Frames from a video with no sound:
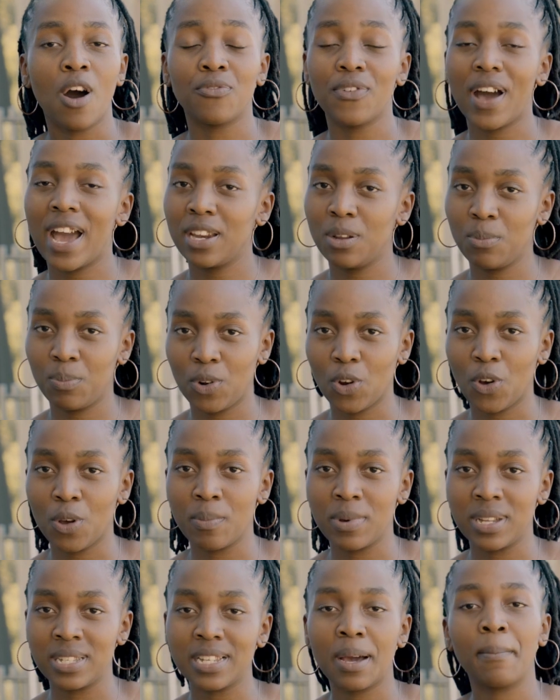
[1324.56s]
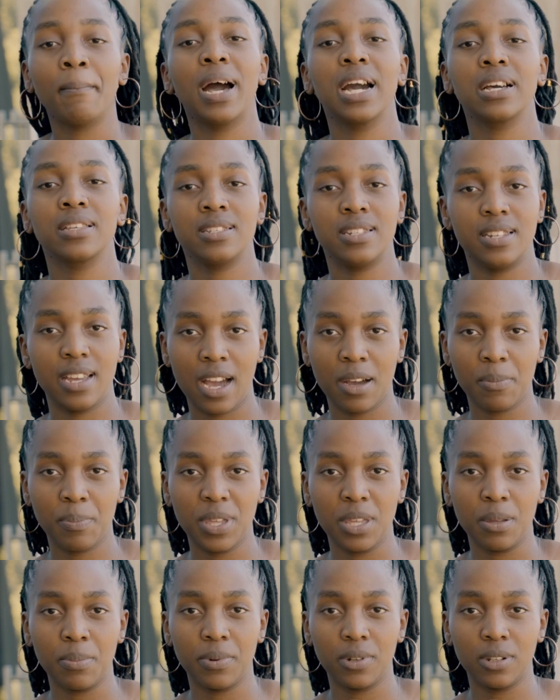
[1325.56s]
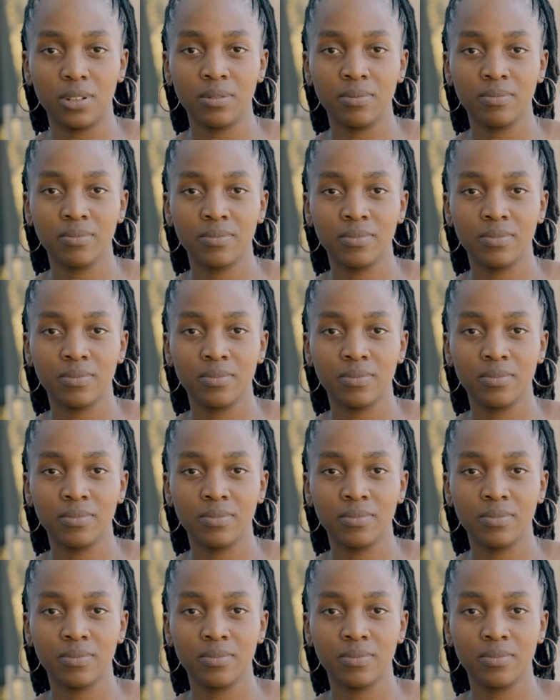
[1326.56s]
of unemployment amongst young people.